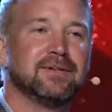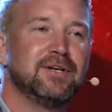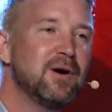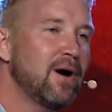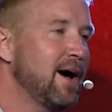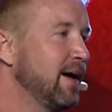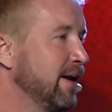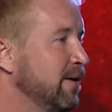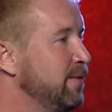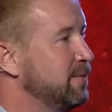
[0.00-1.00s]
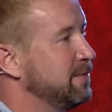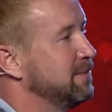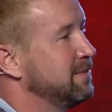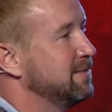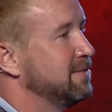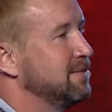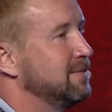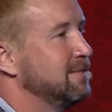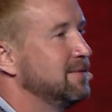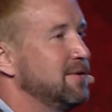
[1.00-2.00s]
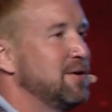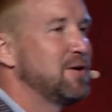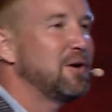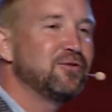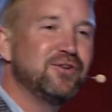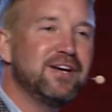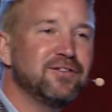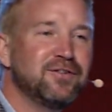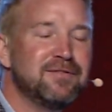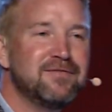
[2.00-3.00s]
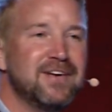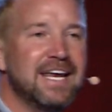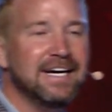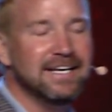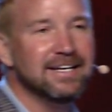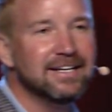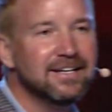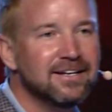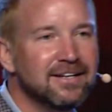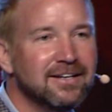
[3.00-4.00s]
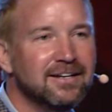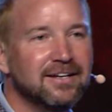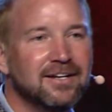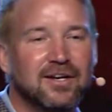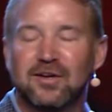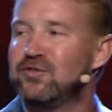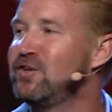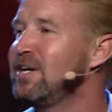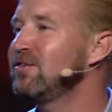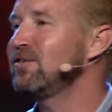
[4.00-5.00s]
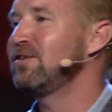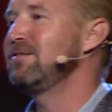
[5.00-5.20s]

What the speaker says: You know how I know? Because Jesus invented it. Jesus